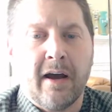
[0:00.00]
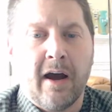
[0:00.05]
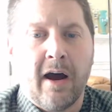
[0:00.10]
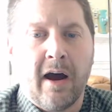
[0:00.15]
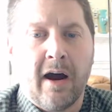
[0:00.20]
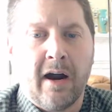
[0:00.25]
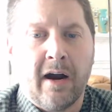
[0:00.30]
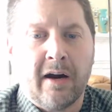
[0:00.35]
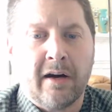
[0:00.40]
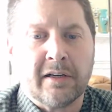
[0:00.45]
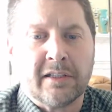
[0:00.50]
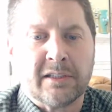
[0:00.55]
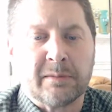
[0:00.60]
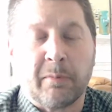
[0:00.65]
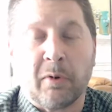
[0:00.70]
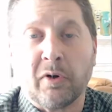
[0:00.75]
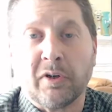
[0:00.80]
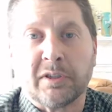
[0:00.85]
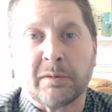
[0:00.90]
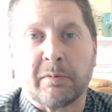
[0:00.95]
are
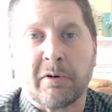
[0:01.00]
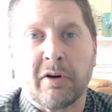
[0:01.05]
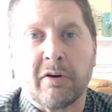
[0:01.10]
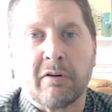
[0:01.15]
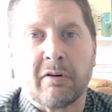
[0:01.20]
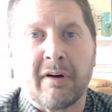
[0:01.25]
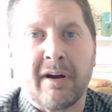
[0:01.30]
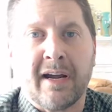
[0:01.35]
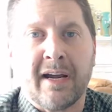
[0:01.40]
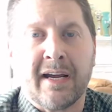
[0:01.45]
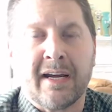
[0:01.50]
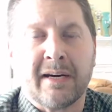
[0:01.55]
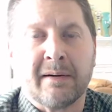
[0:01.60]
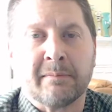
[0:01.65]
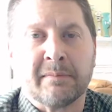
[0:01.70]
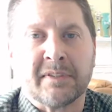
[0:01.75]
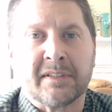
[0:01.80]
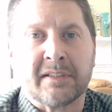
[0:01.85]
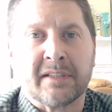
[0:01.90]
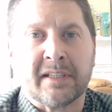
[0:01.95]
sports
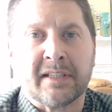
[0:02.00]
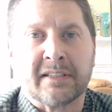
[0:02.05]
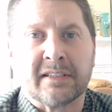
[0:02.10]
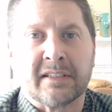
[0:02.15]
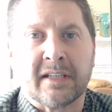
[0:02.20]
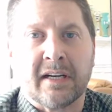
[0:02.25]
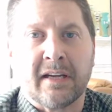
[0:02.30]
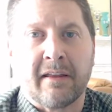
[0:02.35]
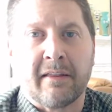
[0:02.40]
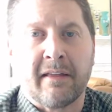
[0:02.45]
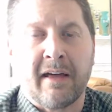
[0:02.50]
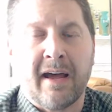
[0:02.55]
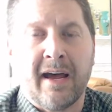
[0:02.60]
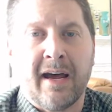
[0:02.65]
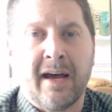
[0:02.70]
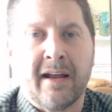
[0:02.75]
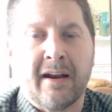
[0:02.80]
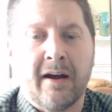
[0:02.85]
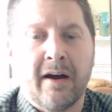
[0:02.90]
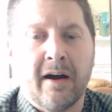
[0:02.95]
programs, things like
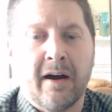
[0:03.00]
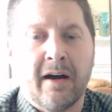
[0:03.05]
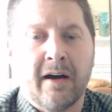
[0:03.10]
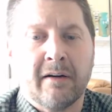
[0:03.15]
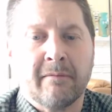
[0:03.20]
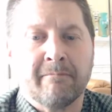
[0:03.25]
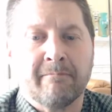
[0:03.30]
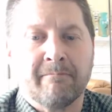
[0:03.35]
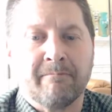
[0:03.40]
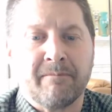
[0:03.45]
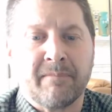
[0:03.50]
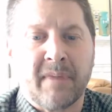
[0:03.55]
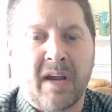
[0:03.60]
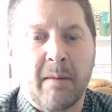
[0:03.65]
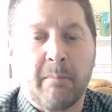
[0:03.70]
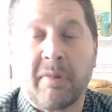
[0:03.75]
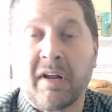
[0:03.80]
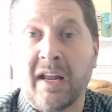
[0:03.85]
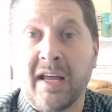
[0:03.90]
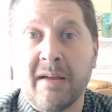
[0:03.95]
that, um,
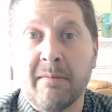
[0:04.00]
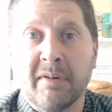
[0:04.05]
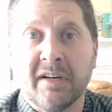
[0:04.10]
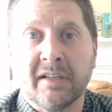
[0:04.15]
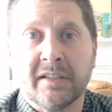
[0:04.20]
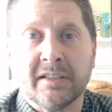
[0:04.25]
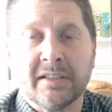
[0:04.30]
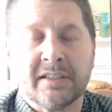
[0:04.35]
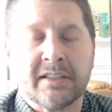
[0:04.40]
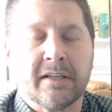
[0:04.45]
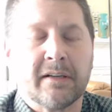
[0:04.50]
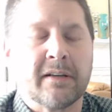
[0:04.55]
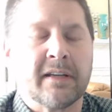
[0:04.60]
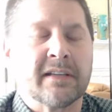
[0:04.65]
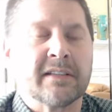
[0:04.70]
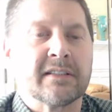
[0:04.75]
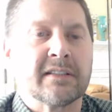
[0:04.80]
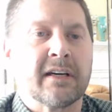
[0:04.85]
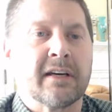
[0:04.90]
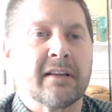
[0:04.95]
playbills,
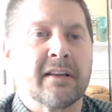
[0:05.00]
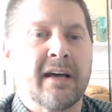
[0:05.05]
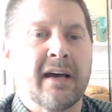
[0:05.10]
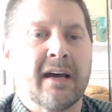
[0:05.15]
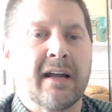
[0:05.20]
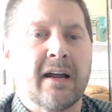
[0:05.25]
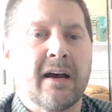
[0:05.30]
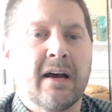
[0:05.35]
things like that.